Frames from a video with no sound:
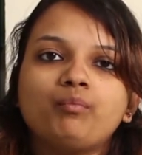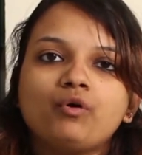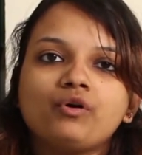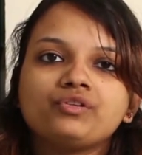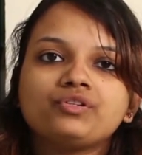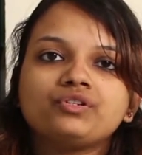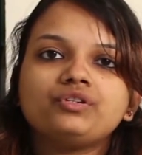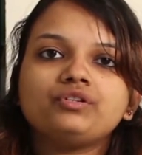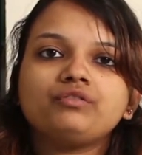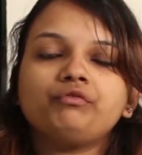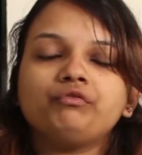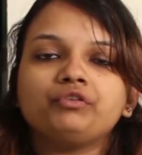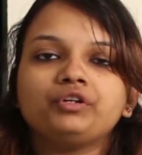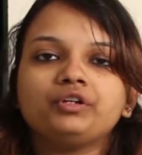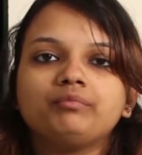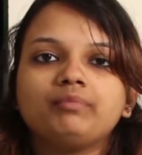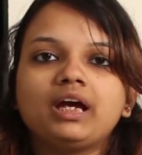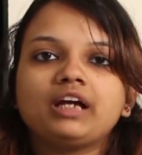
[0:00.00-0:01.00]
positive
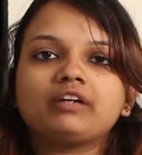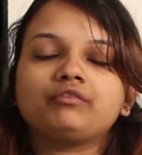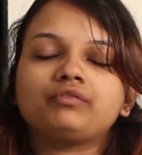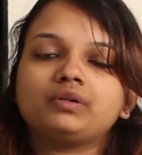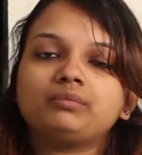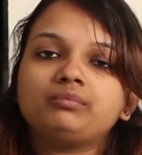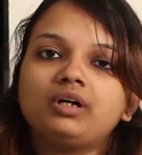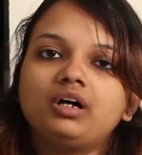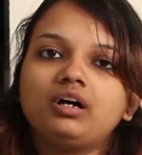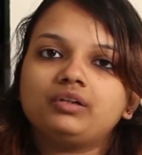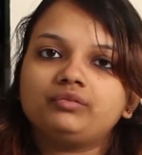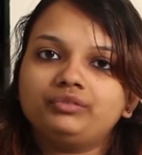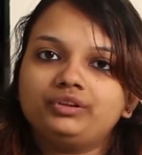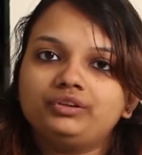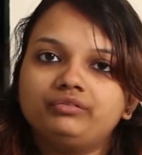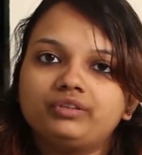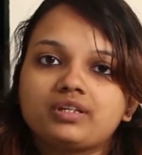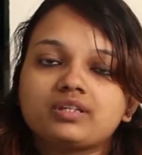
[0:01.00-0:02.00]
feedback from our
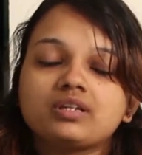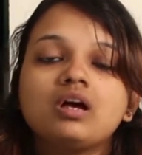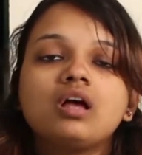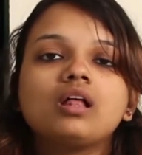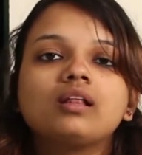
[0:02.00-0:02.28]
viewers.